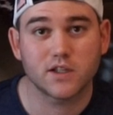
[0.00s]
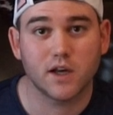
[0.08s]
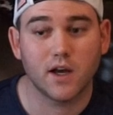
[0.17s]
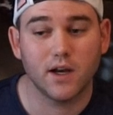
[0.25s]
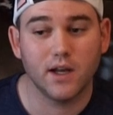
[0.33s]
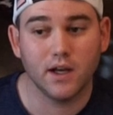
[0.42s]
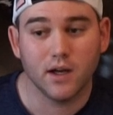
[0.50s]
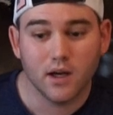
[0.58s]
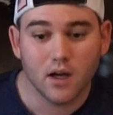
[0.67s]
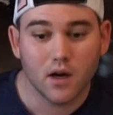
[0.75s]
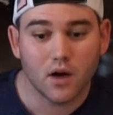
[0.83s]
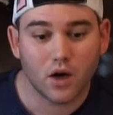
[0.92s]
on it.
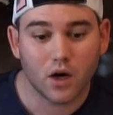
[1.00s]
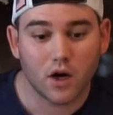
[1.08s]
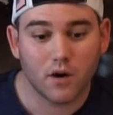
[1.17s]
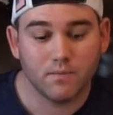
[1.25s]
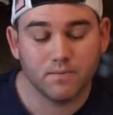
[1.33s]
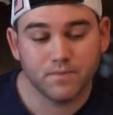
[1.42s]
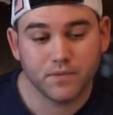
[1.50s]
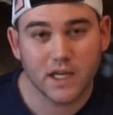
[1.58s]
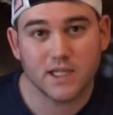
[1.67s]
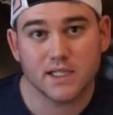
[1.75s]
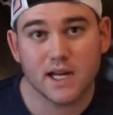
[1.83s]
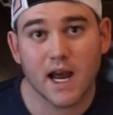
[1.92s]

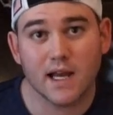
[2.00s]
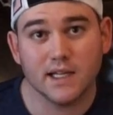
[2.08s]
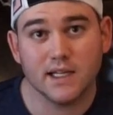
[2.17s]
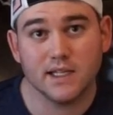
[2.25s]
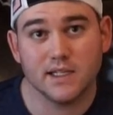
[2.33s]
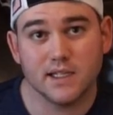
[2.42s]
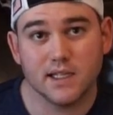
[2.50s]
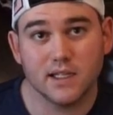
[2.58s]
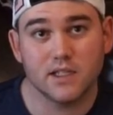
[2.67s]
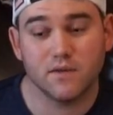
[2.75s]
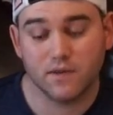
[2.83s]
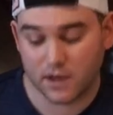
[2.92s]
It's not easy.
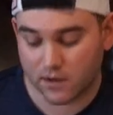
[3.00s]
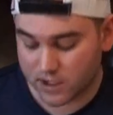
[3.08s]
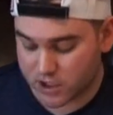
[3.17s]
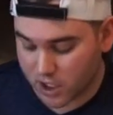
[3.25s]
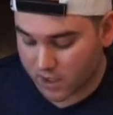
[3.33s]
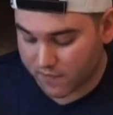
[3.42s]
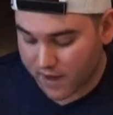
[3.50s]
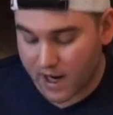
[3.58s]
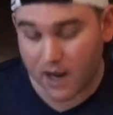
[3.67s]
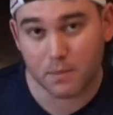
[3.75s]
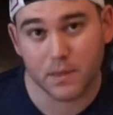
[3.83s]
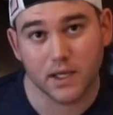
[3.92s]
It's a very tough
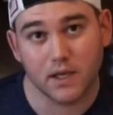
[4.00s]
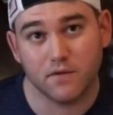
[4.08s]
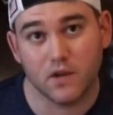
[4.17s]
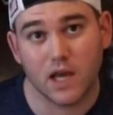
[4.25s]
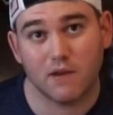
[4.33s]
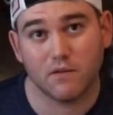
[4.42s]
hobby. If you have